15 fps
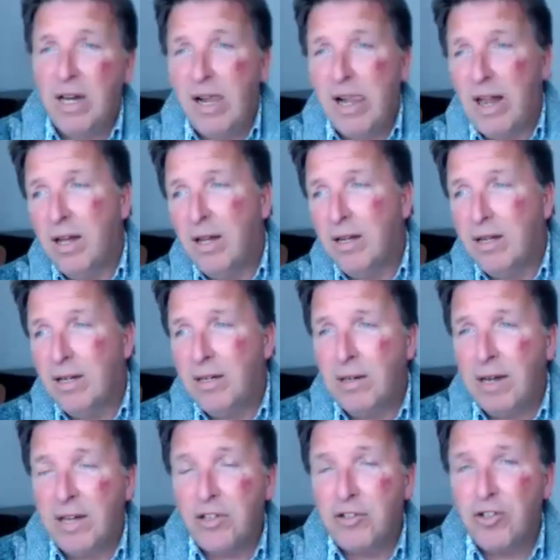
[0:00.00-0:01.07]
uh,
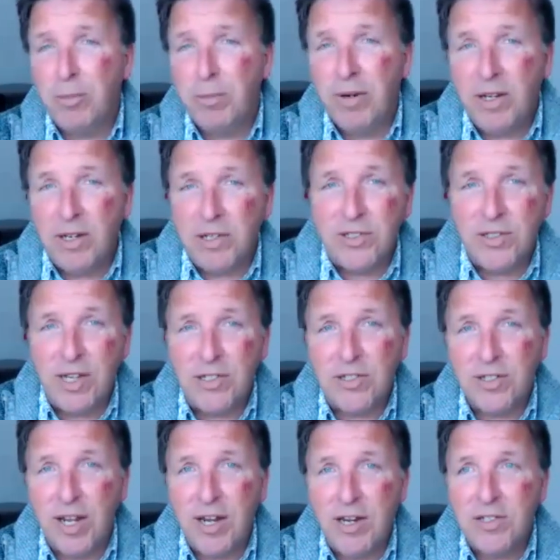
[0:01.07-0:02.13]
and the trouble is, these
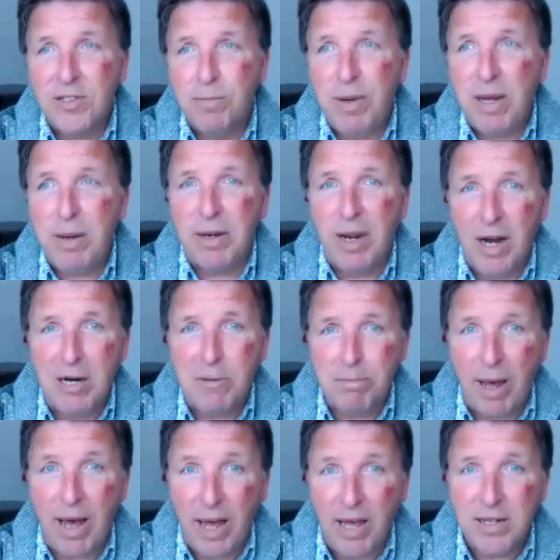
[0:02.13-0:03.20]
days people are
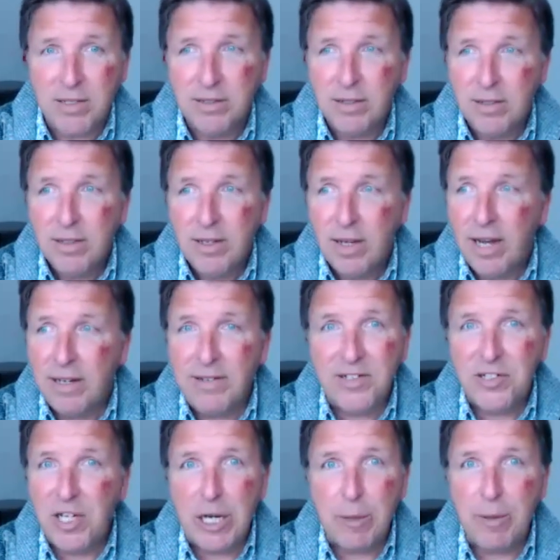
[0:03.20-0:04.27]
bad, and they
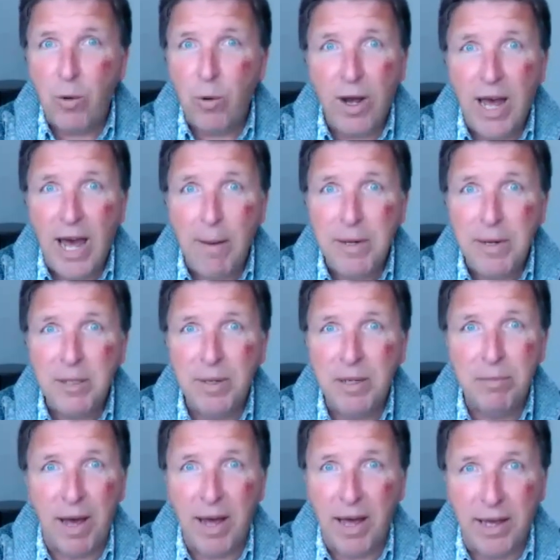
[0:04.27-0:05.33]
seem to be quite happy to be
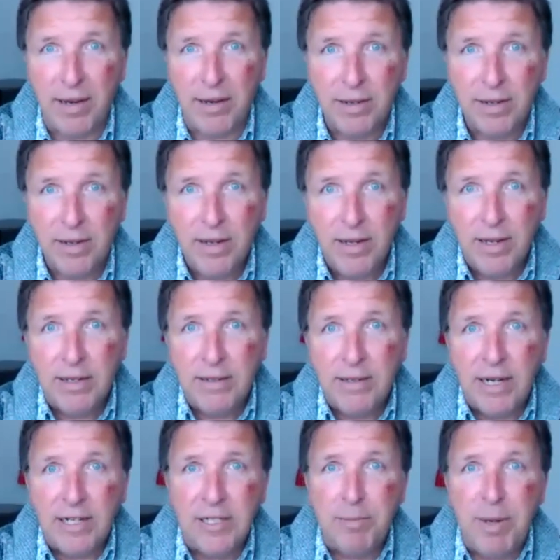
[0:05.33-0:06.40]
bad.
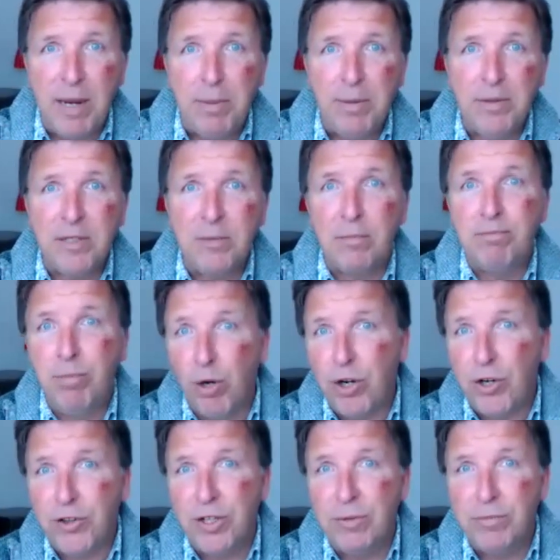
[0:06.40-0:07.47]
And the people that
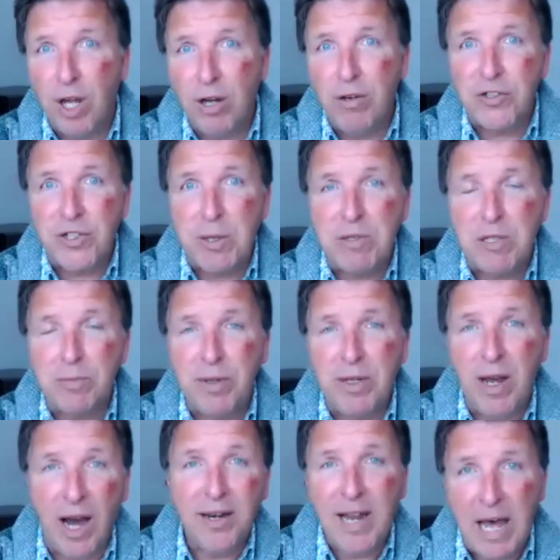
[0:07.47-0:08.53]
book them don't seem to be
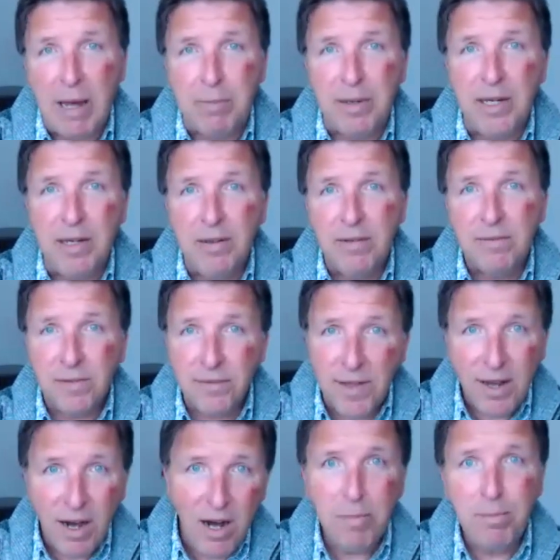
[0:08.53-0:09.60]
unhappy that they
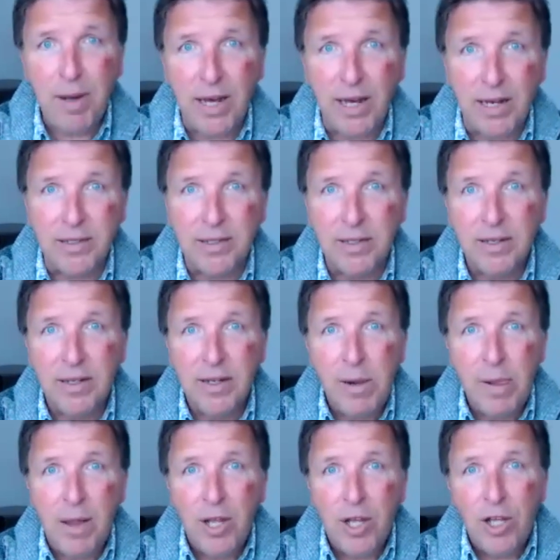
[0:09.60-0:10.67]
are bad.
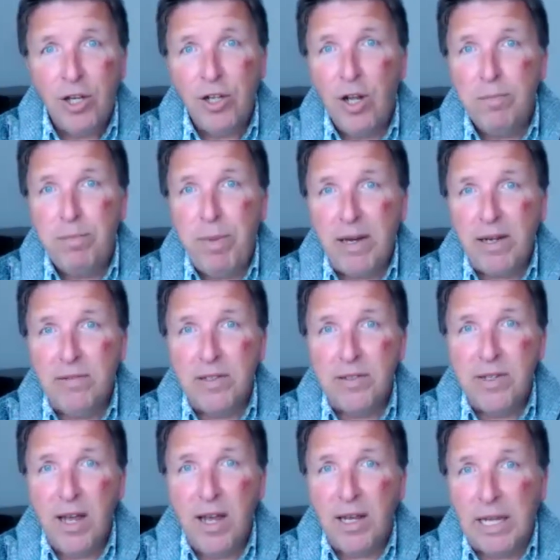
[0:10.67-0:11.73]
You know, back in the
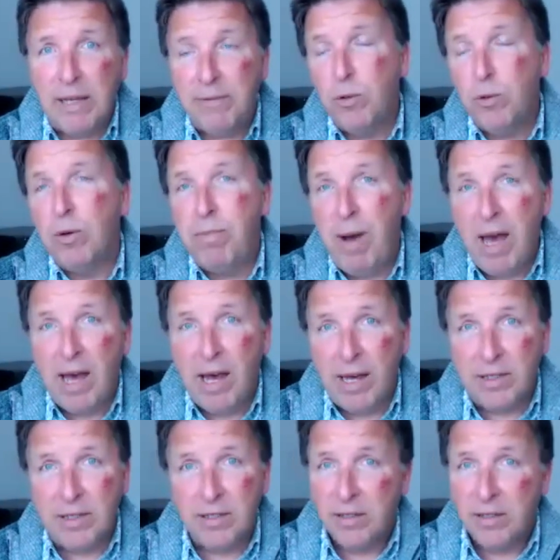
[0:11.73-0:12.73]
day, if you were bad,